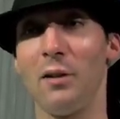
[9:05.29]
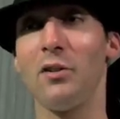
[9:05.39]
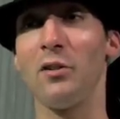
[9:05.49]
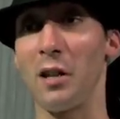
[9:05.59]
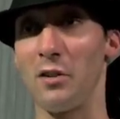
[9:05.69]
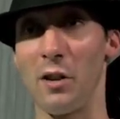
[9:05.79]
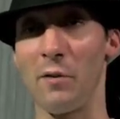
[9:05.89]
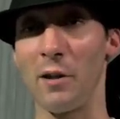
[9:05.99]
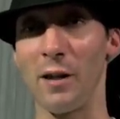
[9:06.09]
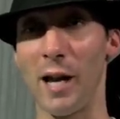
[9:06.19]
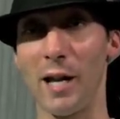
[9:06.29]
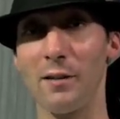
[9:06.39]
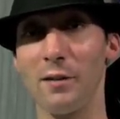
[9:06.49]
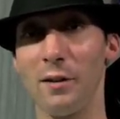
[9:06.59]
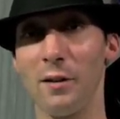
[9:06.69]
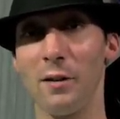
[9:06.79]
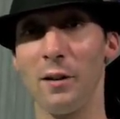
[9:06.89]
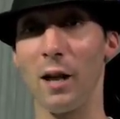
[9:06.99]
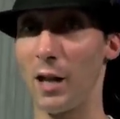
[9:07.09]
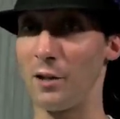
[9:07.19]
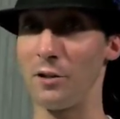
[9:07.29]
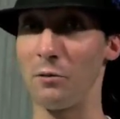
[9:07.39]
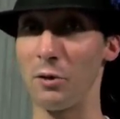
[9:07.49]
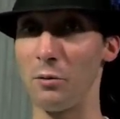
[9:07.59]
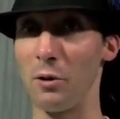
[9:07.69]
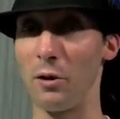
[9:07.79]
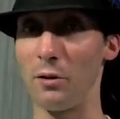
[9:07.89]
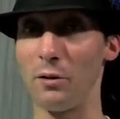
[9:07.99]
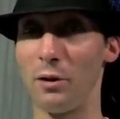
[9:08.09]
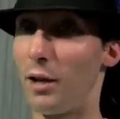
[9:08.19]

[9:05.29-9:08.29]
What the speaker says: stay safe online and in the real world.